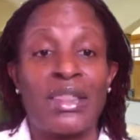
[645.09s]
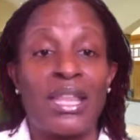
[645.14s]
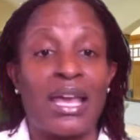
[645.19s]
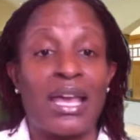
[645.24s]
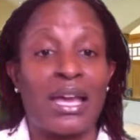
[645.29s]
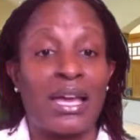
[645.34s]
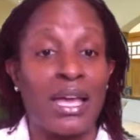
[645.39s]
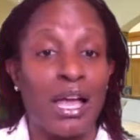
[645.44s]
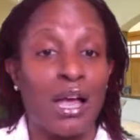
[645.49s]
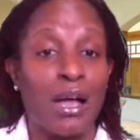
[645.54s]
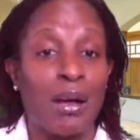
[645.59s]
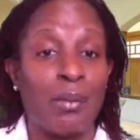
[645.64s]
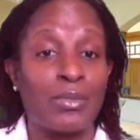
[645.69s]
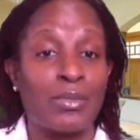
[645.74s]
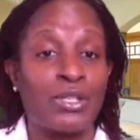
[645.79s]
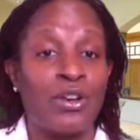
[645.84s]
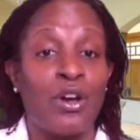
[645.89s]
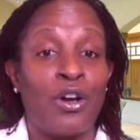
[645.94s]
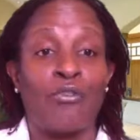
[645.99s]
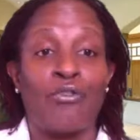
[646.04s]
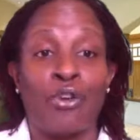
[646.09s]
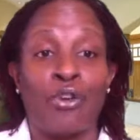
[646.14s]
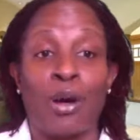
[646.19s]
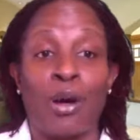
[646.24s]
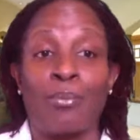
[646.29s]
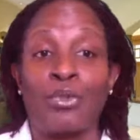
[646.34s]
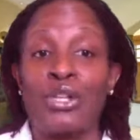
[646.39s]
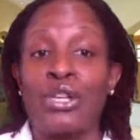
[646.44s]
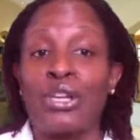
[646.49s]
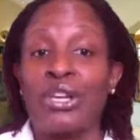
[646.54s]
that comes
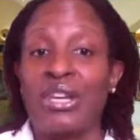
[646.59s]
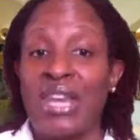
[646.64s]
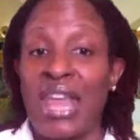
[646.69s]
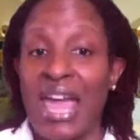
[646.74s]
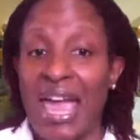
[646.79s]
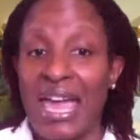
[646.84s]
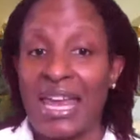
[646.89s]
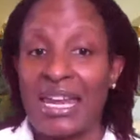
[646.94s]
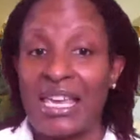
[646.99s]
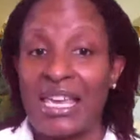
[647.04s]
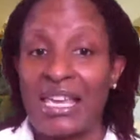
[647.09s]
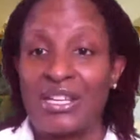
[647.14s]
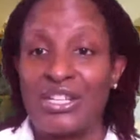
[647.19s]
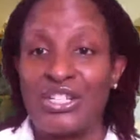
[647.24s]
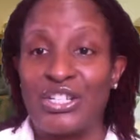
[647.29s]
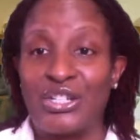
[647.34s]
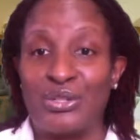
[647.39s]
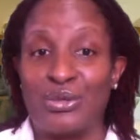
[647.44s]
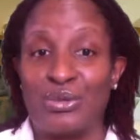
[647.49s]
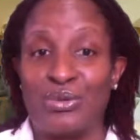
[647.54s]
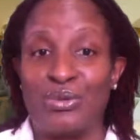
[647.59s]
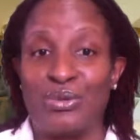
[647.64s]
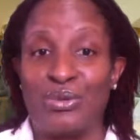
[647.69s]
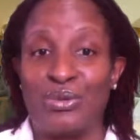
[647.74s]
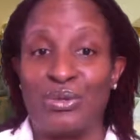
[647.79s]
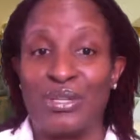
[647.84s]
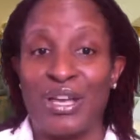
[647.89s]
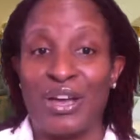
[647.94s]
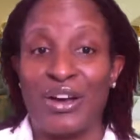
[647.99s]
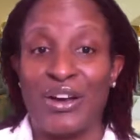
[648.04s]
from daddy issues.